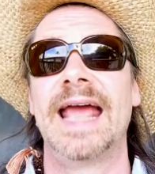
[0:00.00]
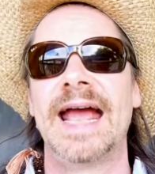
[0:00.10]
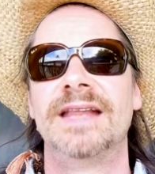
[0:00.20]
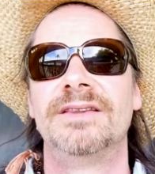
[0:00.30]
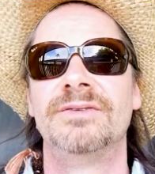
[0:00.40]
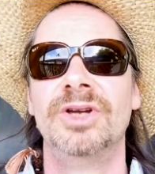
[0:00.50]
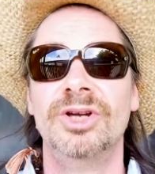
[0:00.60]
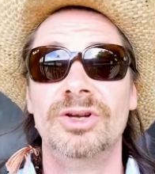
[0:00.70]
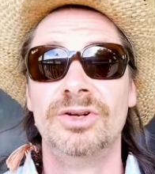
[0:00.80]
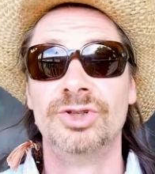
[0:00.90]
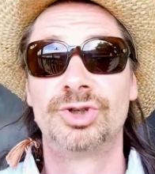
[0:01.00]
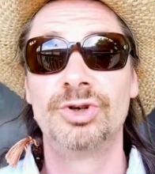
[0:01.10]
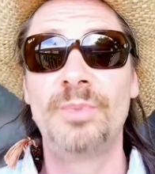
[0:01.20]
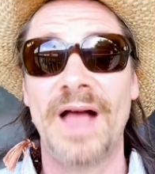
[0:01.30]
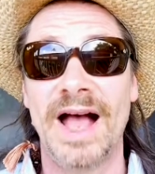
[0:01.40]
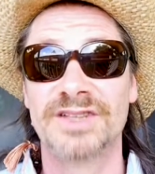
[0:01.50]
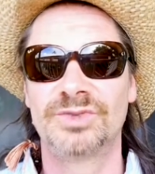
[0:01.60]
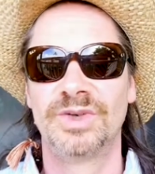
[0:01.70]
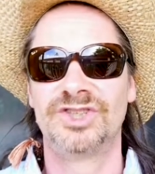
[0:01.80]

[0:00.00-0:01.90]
and the true past,